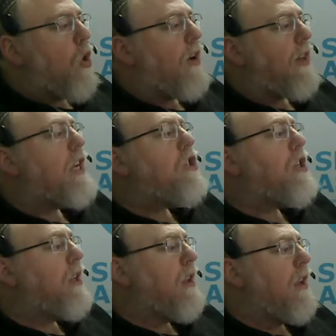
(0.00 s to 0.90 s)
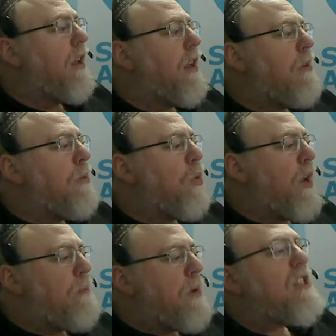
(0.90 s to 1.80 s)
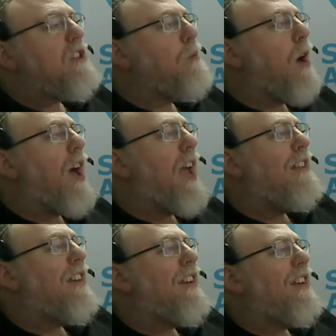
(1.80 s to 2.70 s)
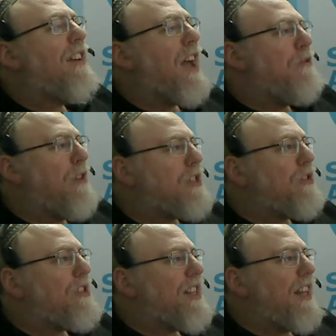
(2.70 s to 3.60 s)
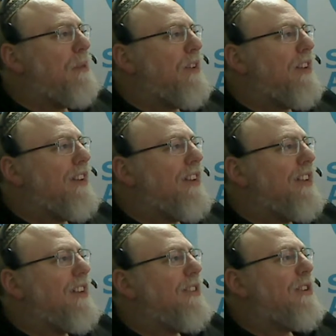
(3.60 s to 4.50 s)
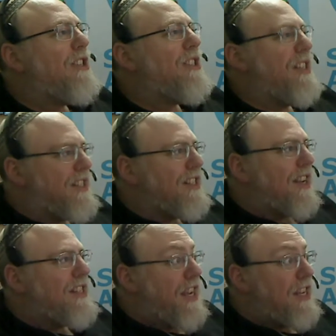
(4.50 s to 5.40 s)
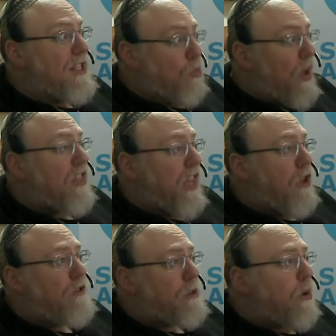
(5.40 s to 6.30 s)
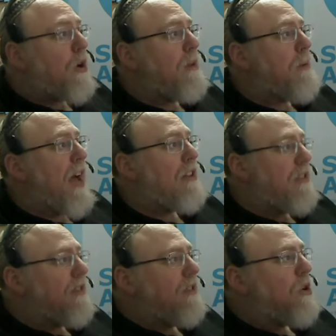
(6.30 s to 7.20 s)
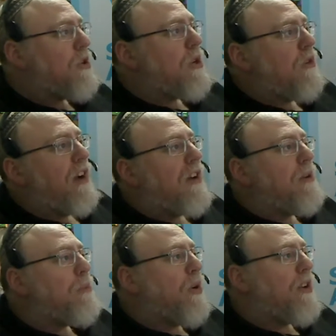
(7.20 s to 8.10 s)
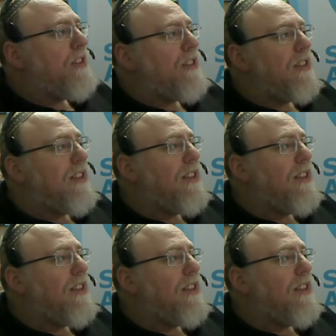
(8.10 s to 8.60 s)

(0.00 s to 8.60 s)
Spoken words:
correlation between peace of mind and restful sleep, which is one thing you've spoken about and also very important.